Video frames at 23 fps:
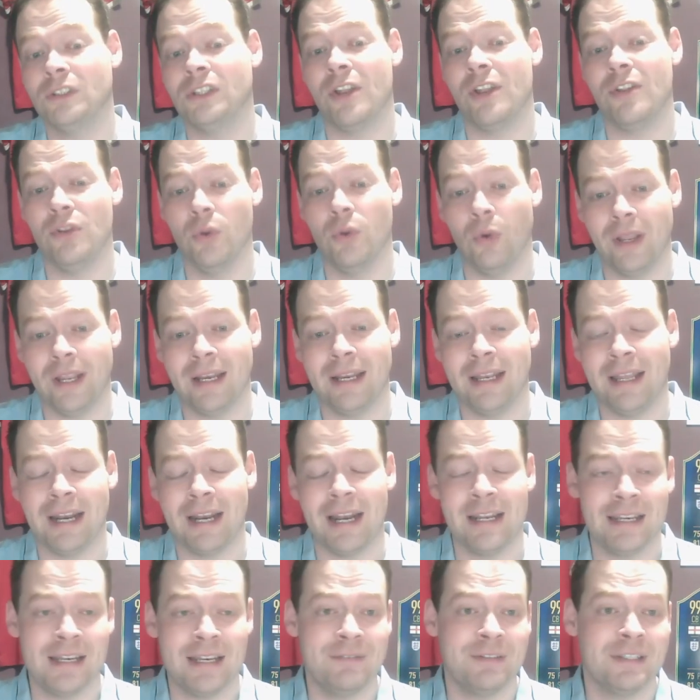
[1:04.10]
annoyingly, and I
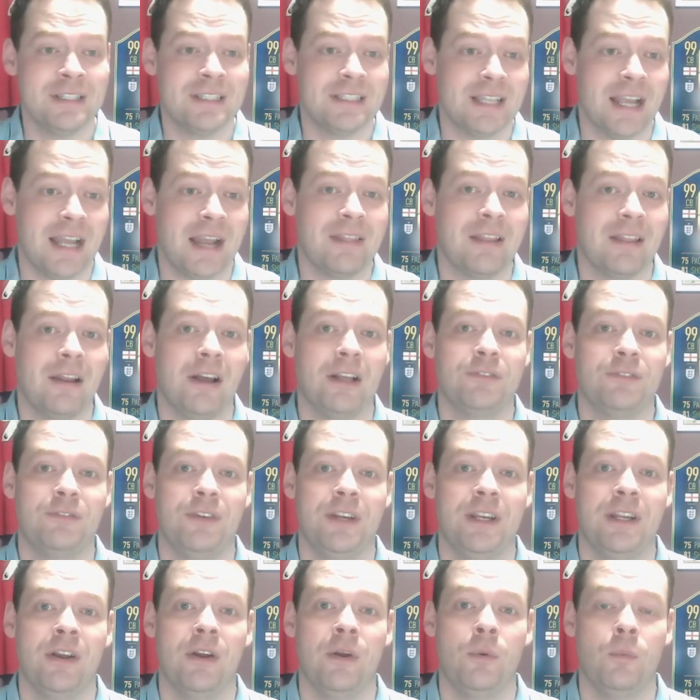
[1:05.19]
did even say in the last
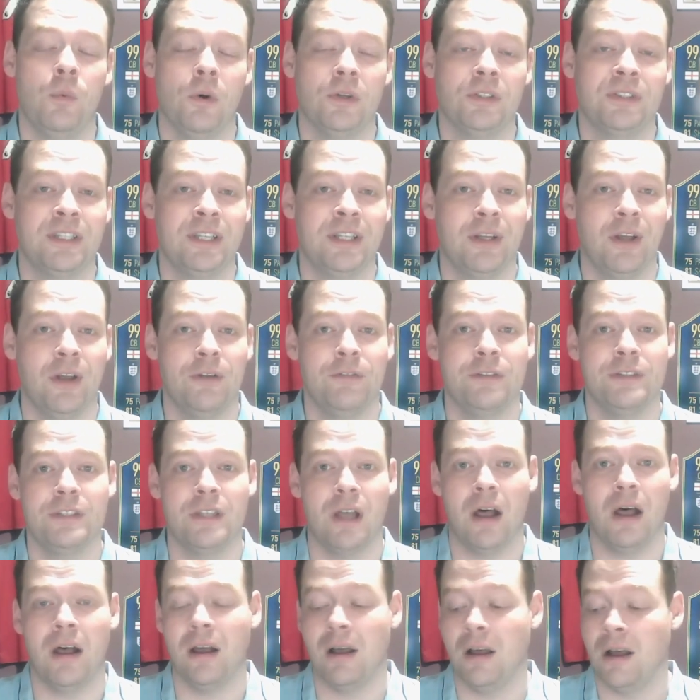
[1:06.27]
video, was going to go for
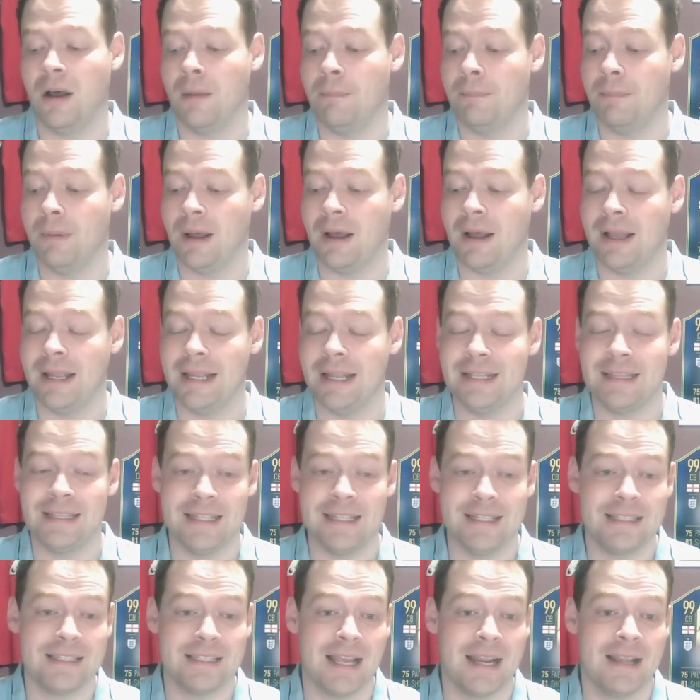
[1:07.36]
Zaha, but it
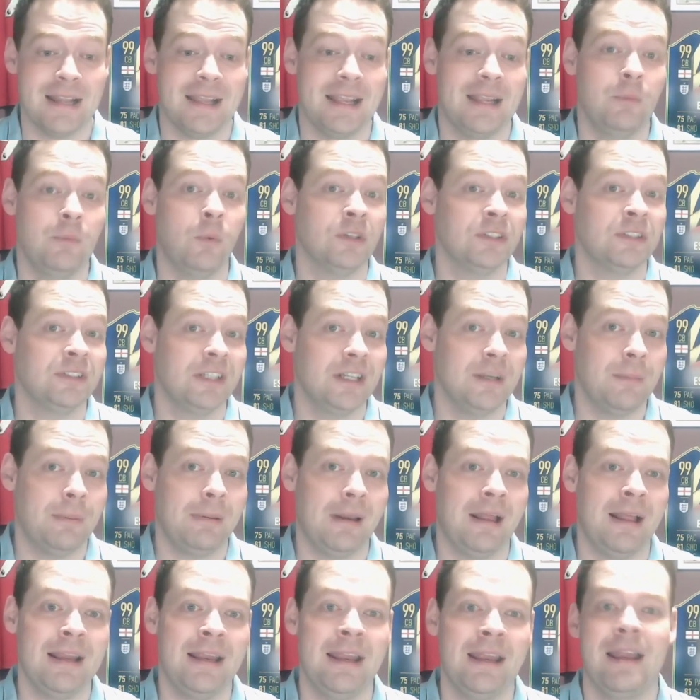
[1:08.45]
did say that he wasn't going to
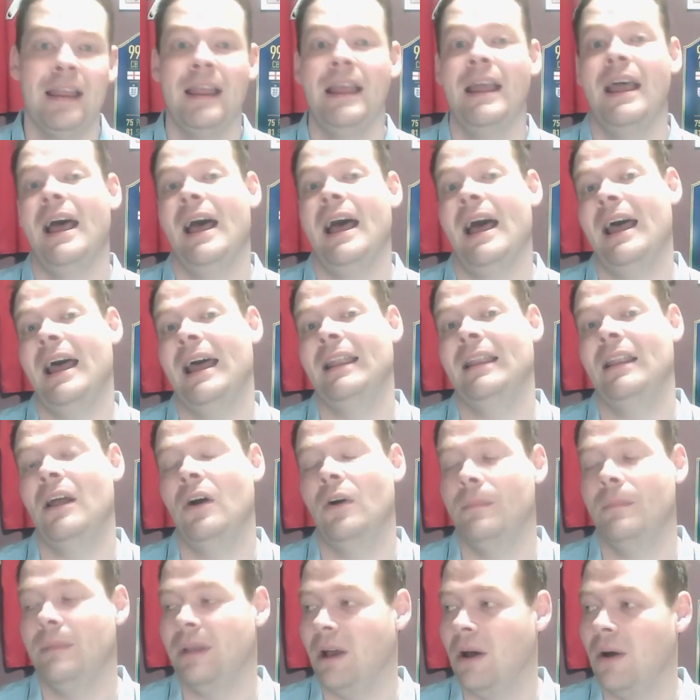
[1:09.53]
play. And lo
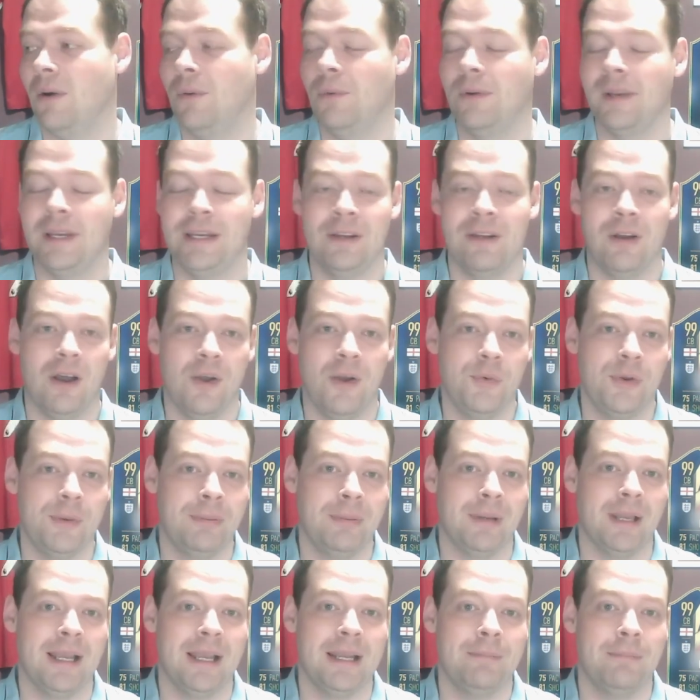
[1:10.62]
and behold, he not only
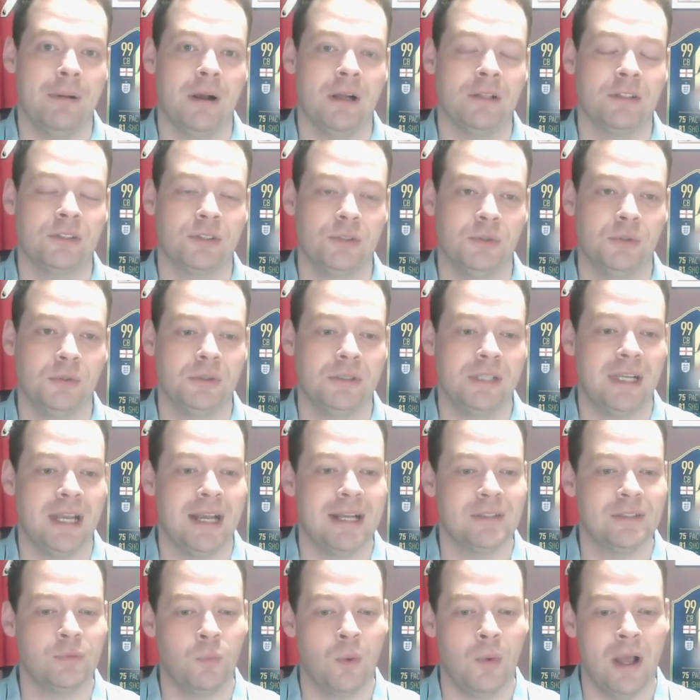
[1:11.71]
played, but scored
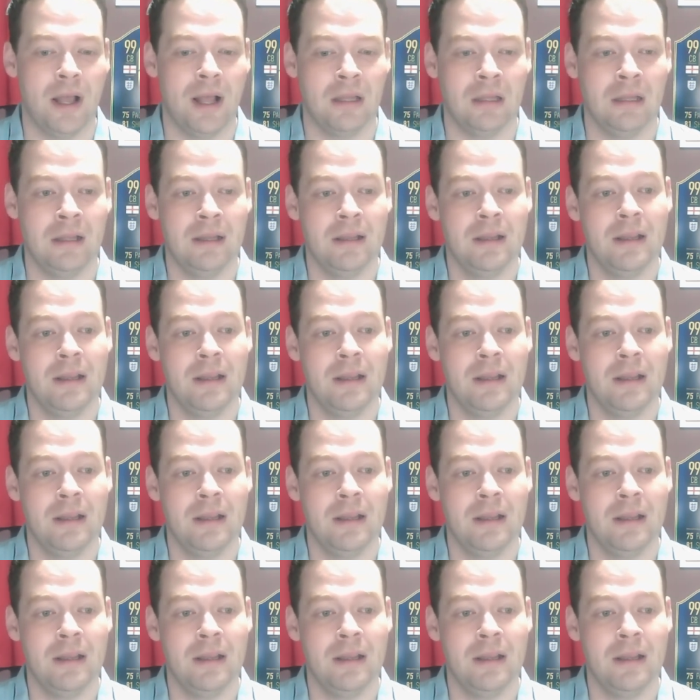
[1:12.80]
as well.